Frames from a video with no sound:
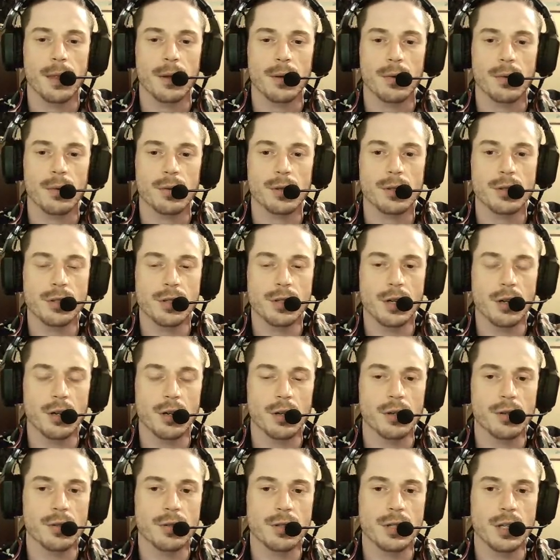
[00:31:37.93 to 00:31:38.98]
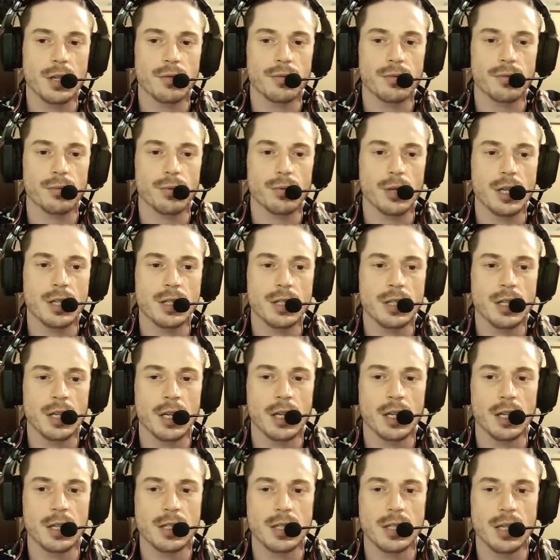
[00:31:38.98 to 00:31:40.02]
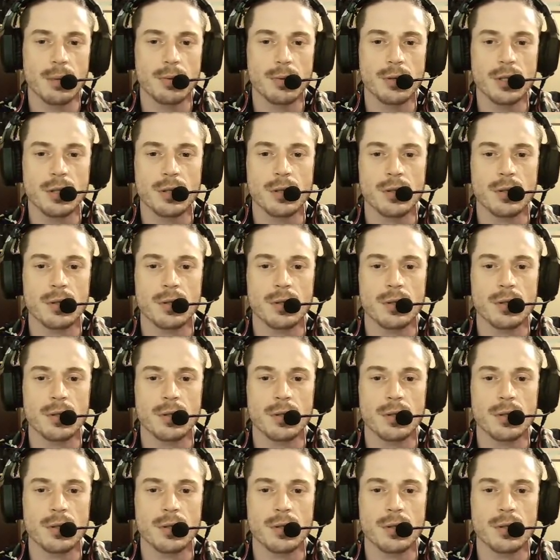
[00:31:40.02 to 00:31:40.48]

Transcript: Returns the error code instead of raising an exception.